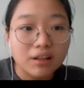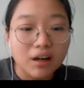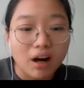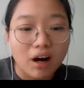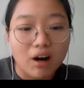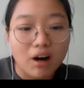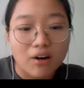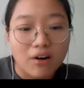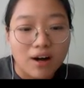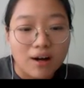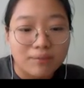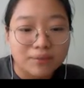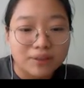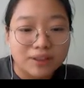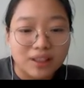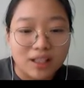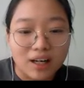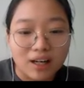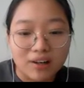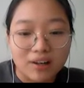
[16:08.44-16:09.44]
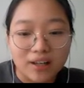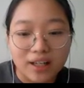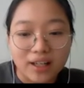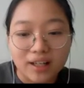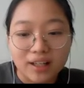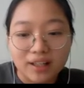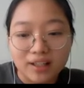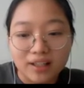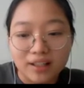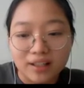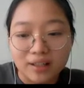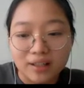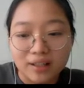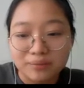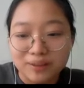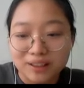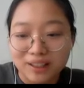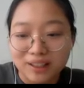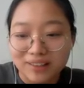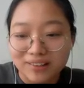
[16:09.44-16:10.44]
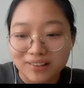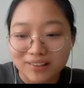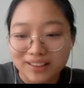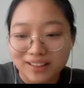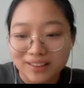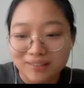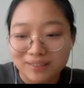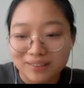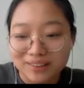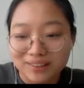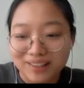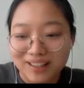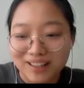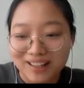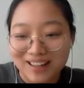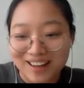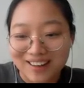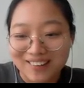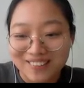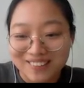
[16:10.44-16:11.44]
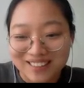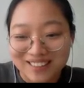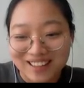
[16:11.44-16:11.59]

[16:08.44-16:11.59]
Oh, I'm sorry. I'm sorry. I'm sorry. I'll